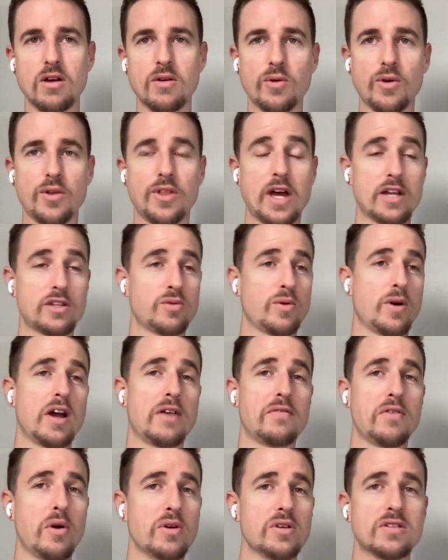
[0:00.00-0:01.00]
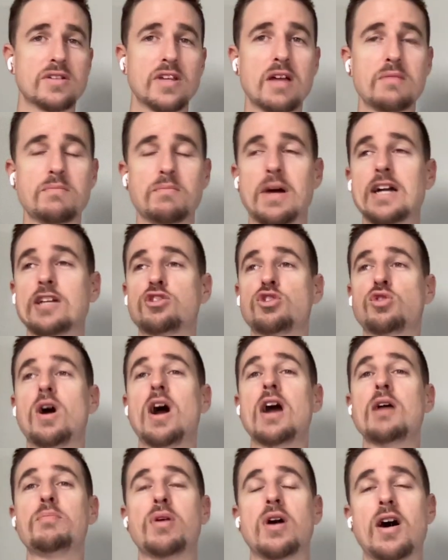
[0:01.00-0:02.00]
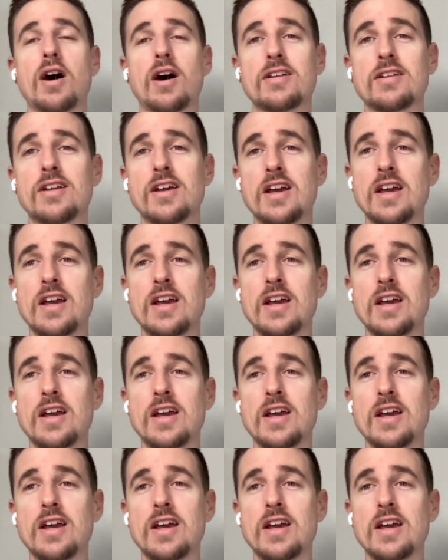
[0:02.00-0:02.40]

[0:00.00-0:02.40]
Well, that's why I've always said my tripod